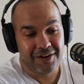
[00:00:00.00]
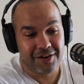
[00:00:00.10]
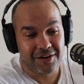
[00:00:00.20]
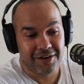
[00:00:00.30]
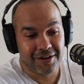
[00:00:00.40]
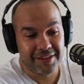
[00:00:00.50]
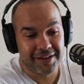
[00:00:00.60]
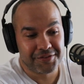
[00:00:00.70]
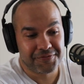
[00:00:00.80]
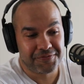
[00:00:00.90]
Oh,
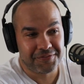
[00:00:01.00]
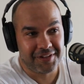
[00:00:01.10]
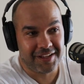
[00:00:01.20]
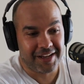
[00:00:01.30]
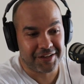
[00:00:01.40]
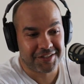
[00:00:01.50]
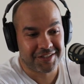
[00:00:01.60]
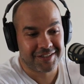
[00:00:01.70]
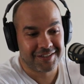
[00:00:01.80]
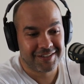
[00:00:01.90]
that is
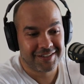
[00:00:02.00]
flush.